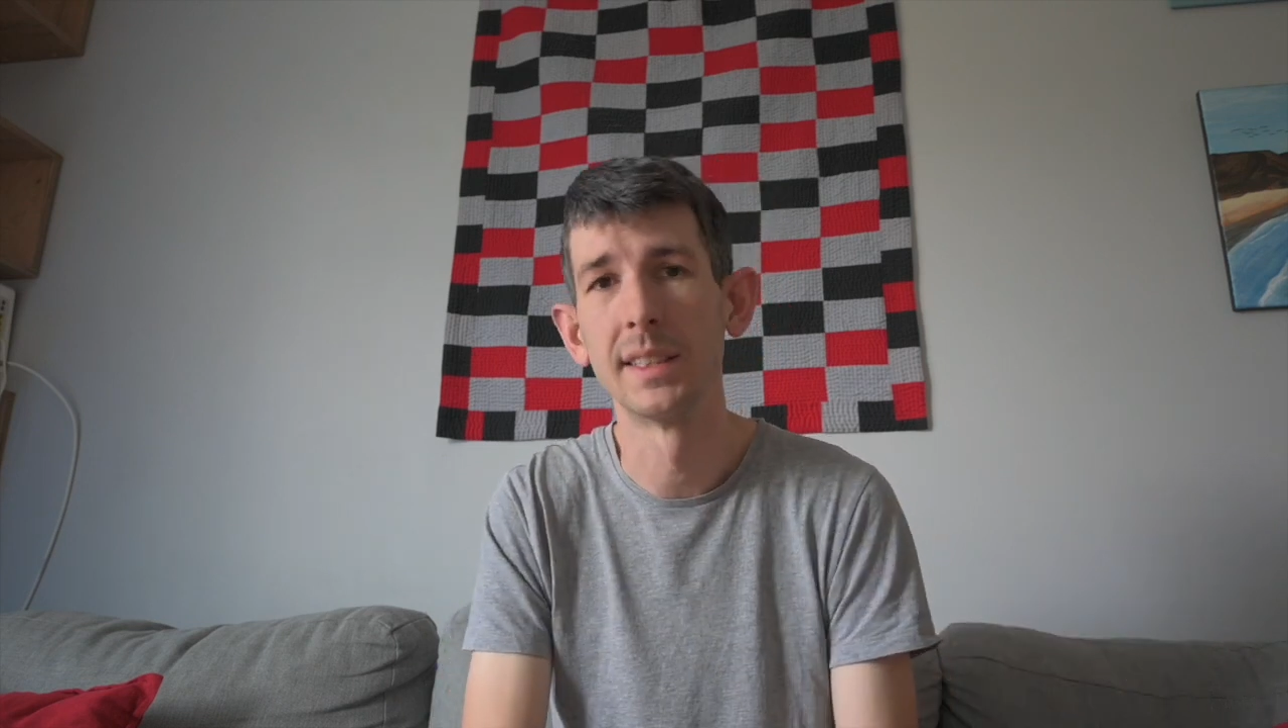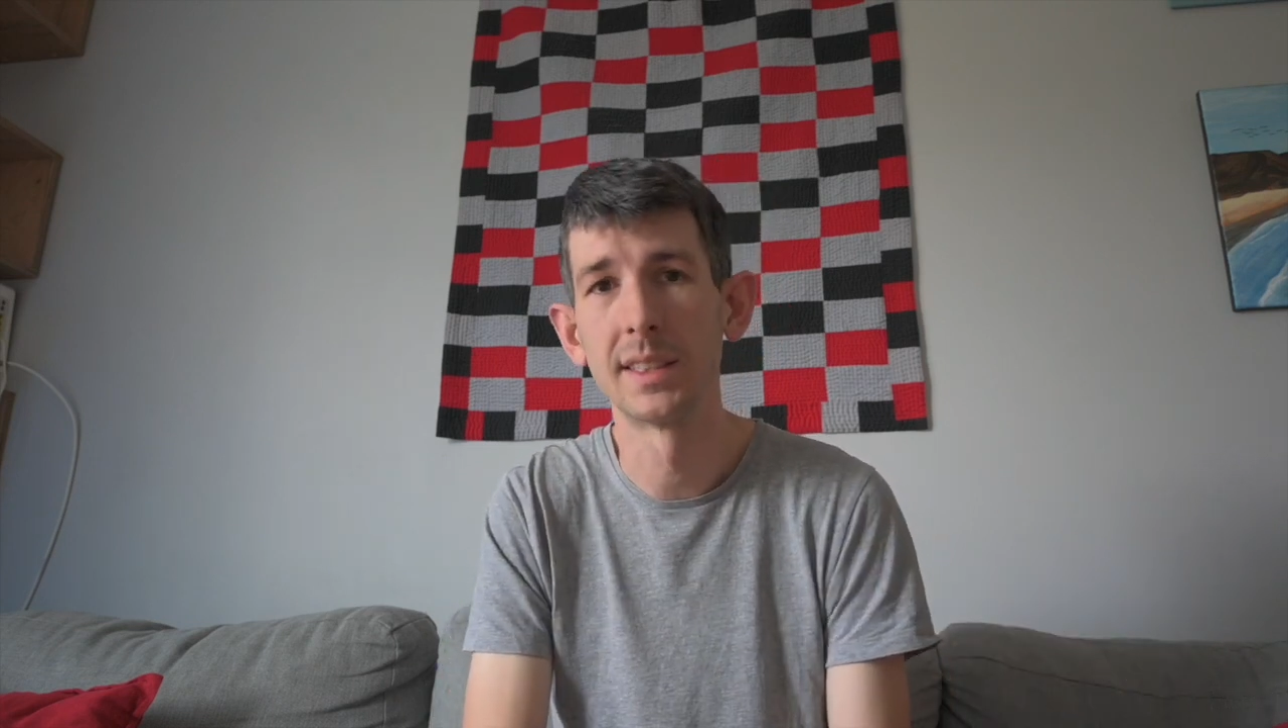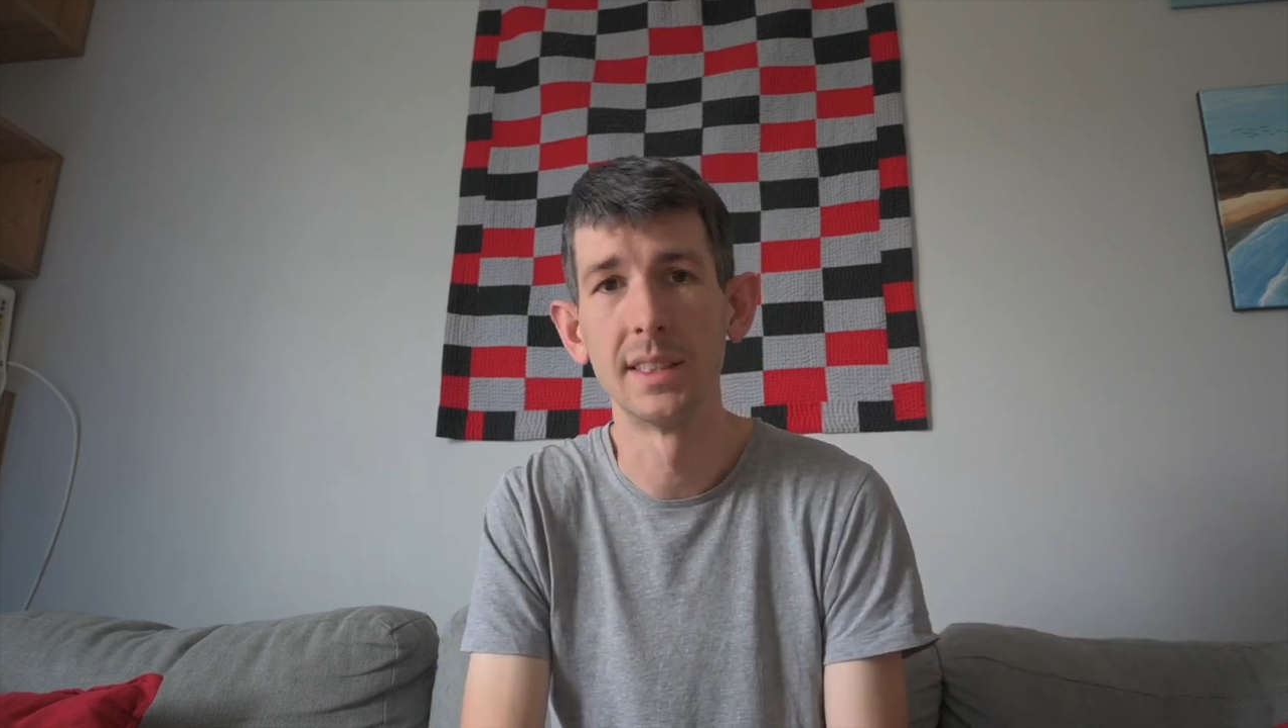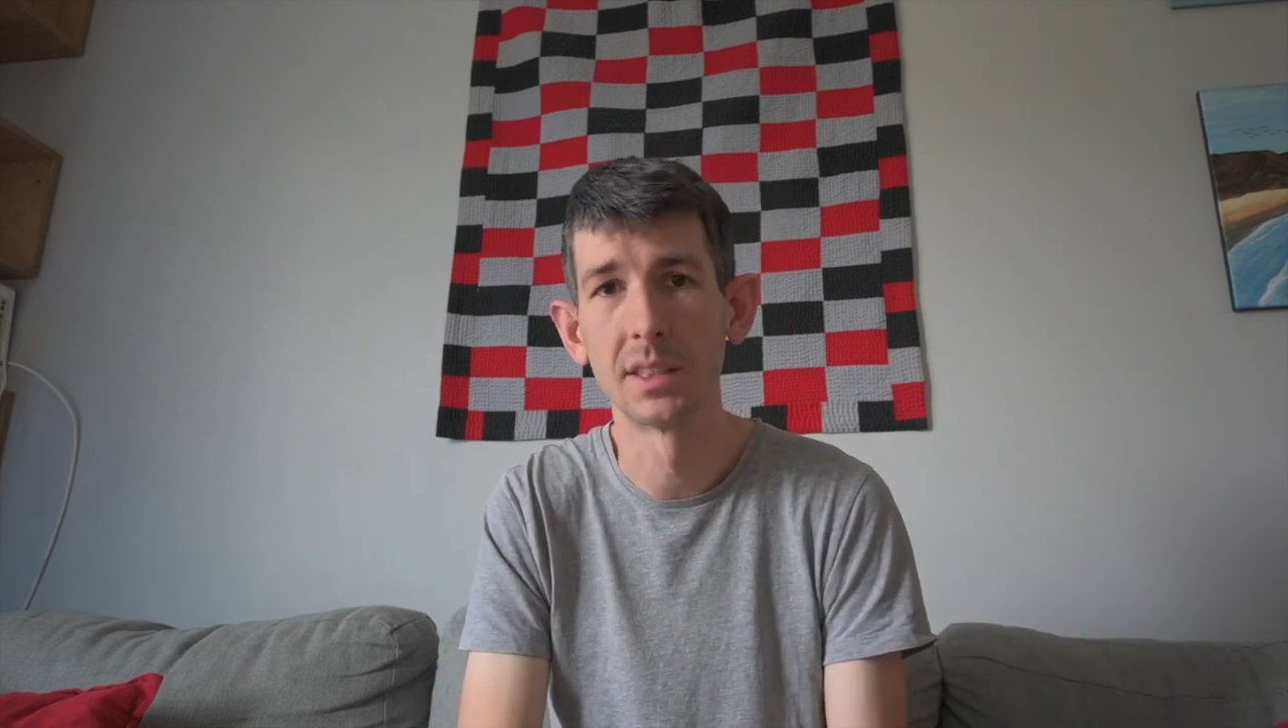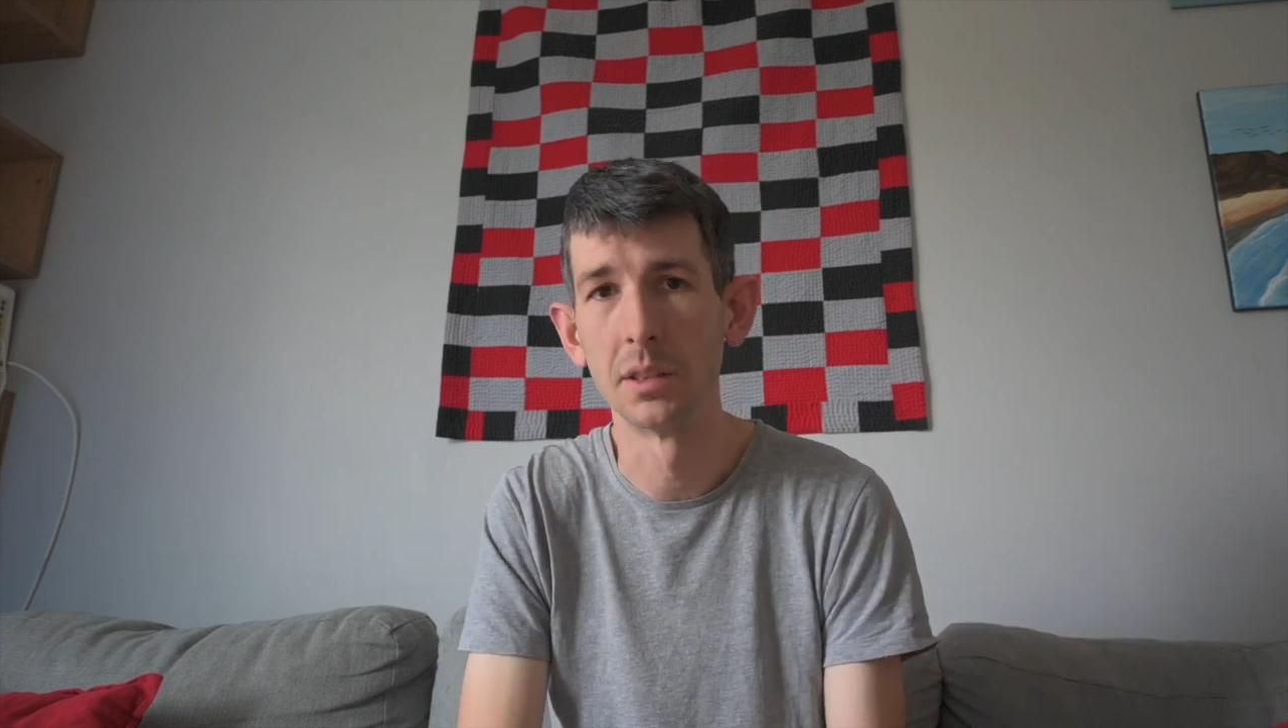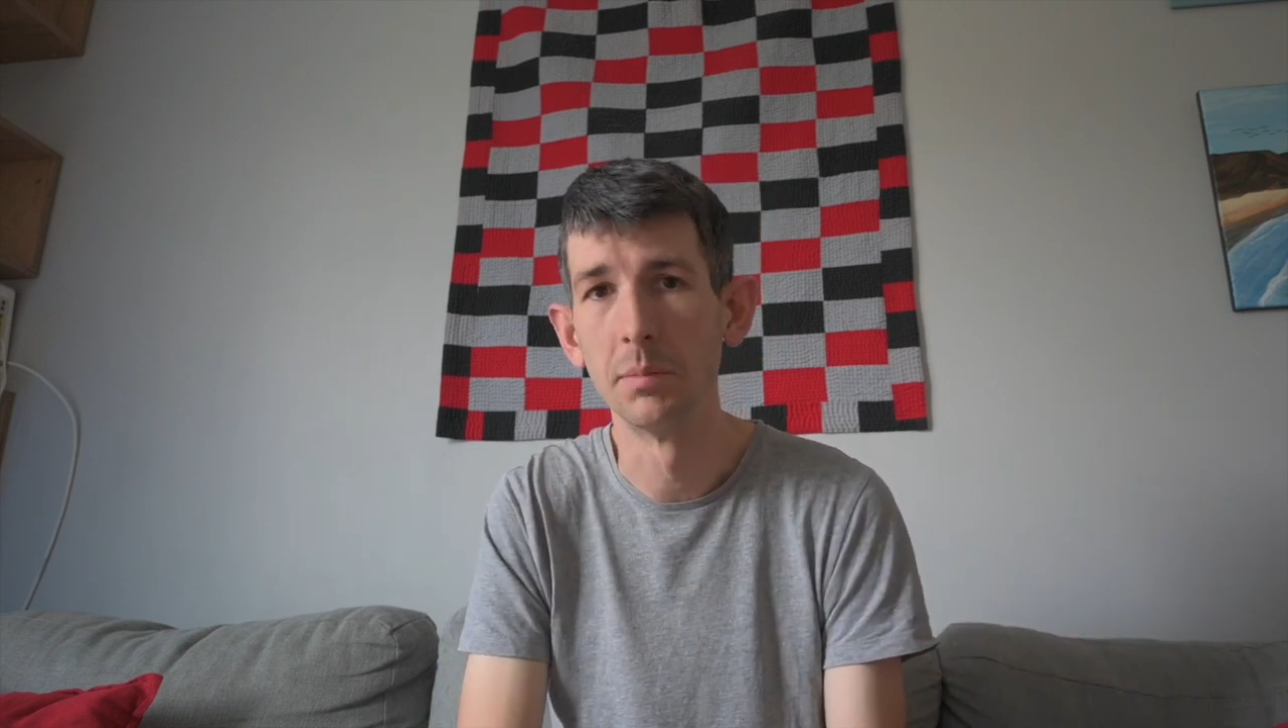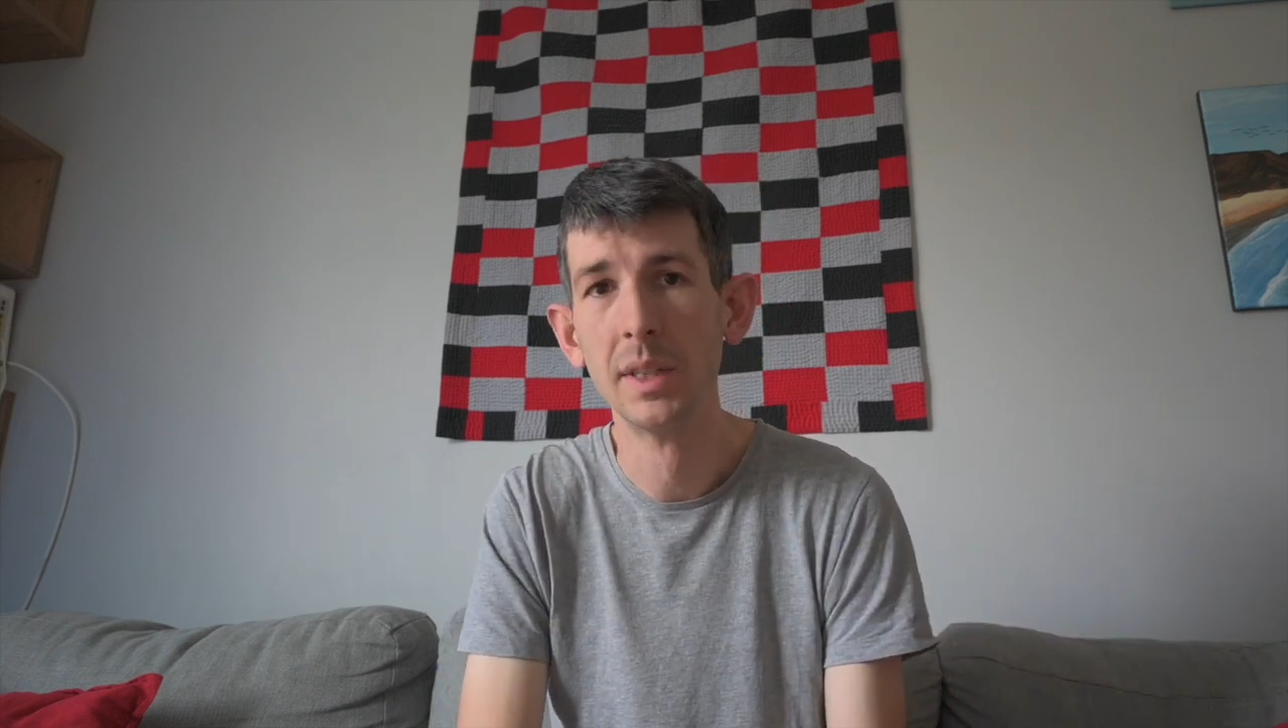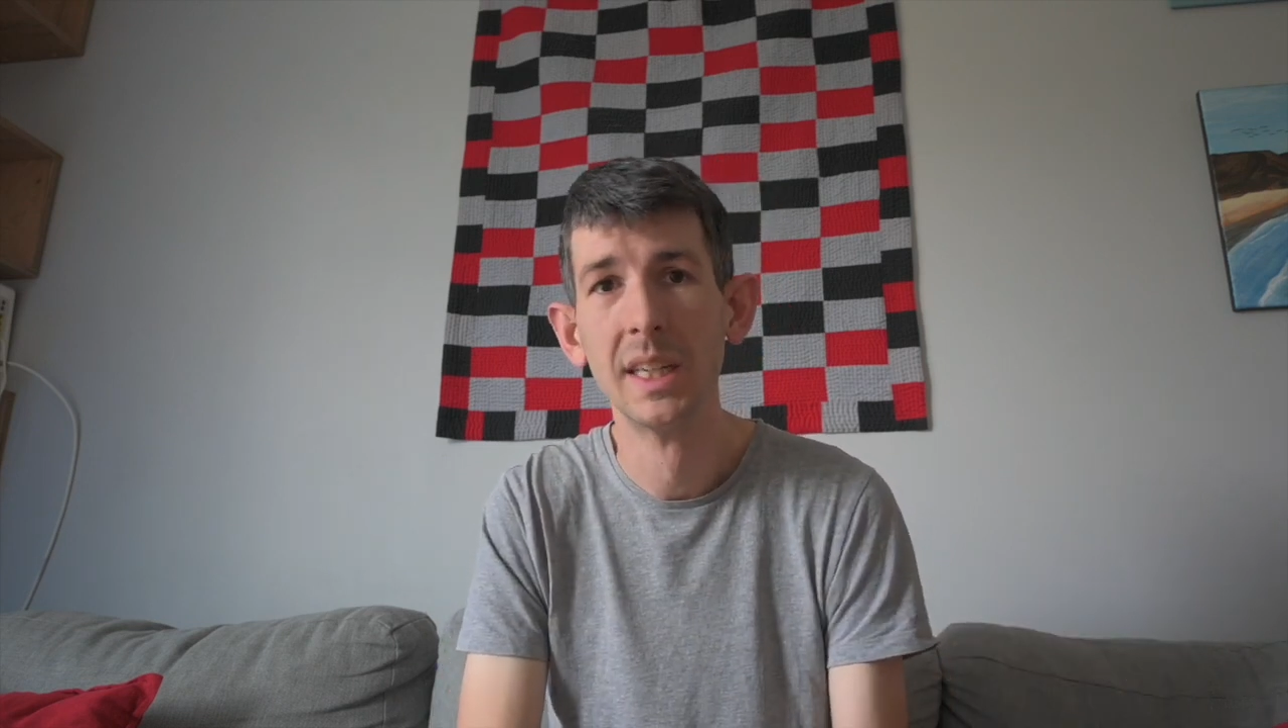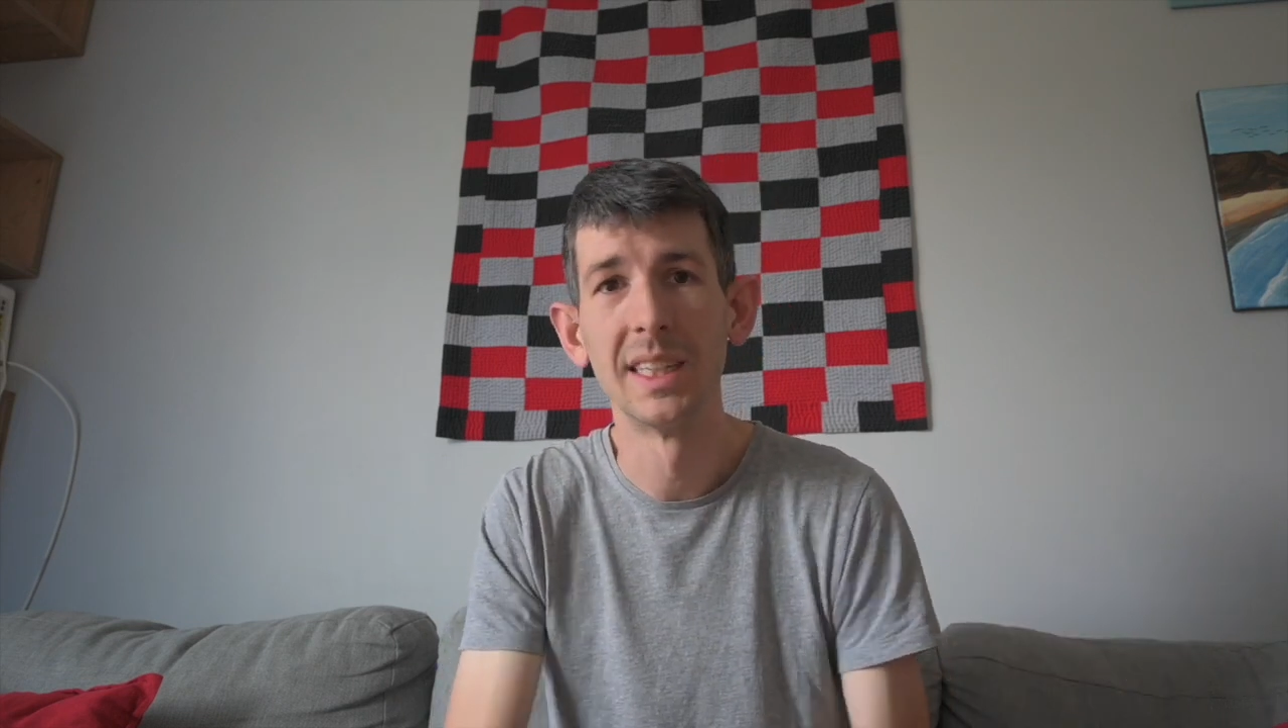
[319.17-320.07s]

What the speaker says: system,